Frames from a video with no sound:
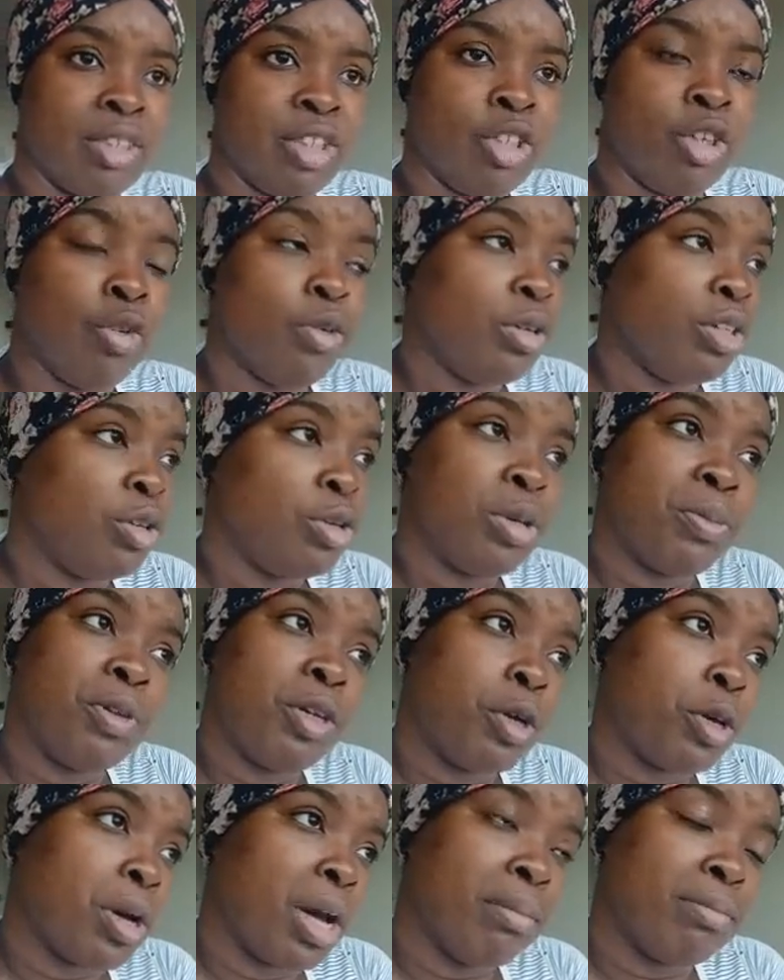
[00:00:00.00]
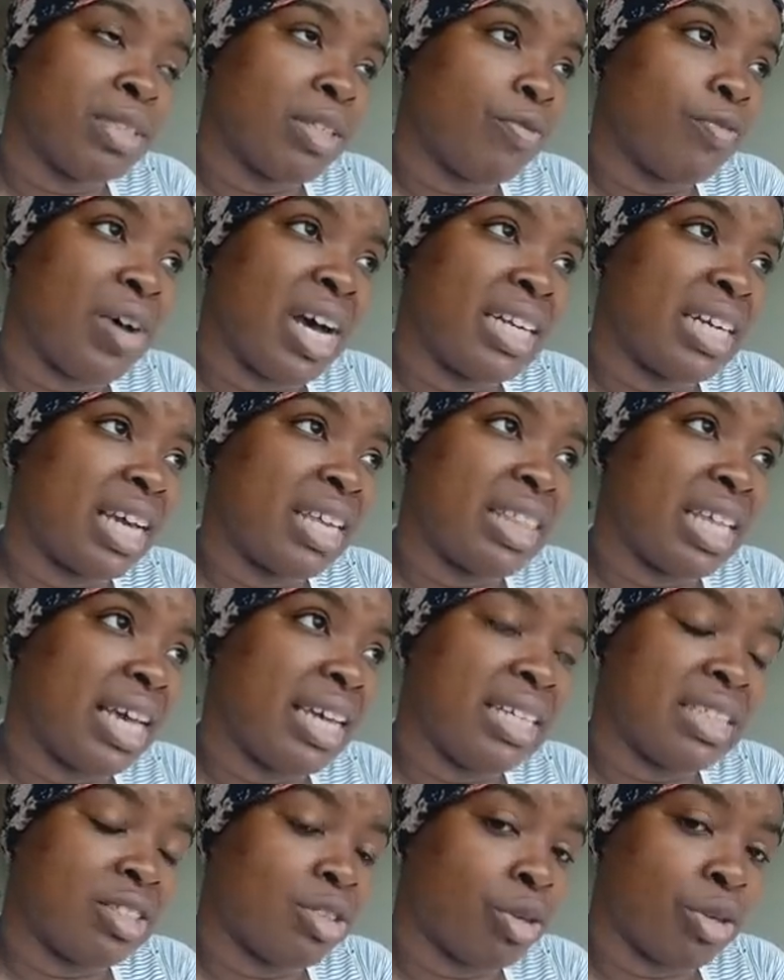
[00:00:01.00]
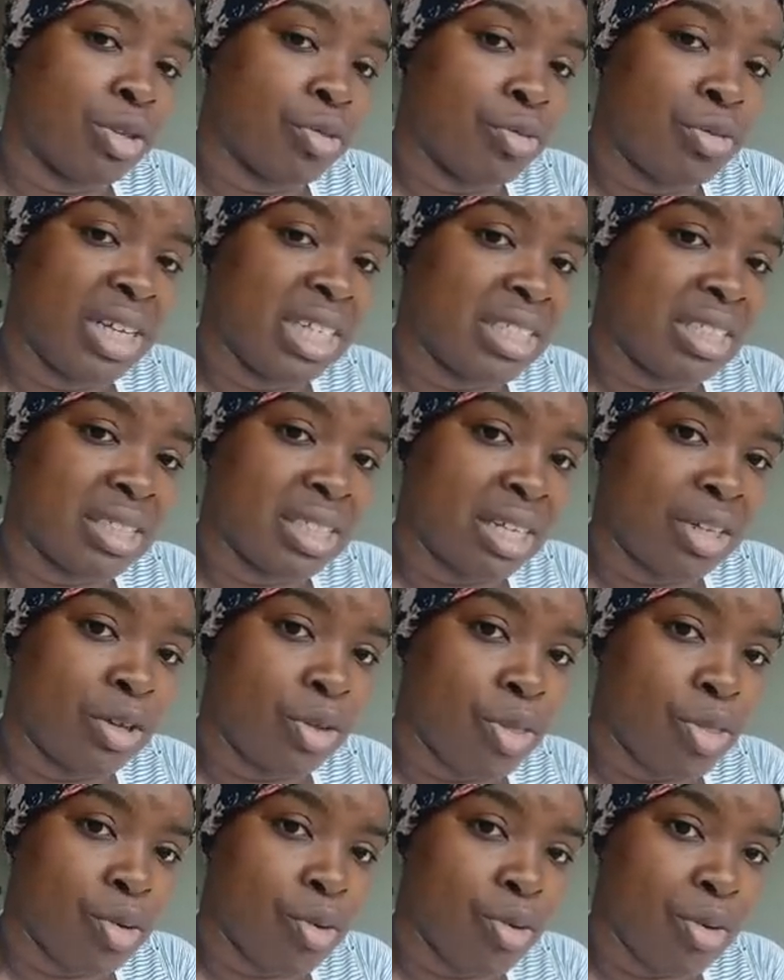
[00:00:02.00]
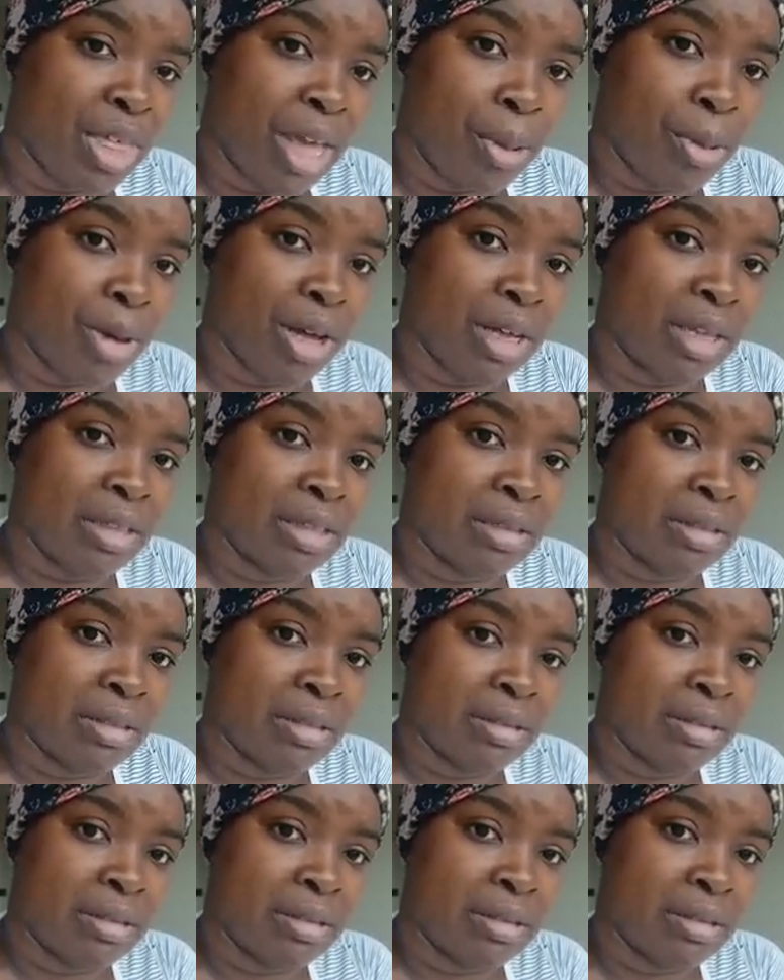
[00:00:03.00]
You come to find out that it's not the reasons that you thought they were.